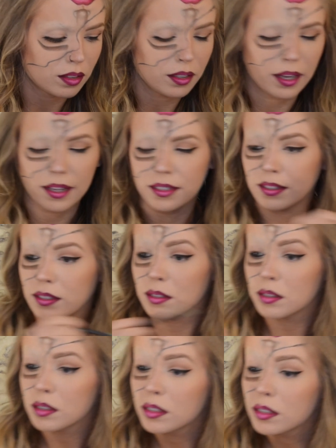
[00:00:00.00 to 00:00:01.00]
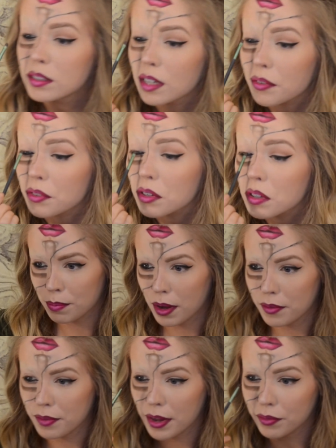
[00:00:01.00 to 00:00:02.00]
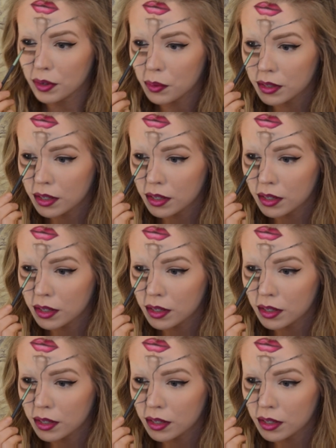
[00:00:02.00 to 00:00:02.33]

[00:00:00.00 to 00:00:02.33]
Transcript: Yes, several. My favorite one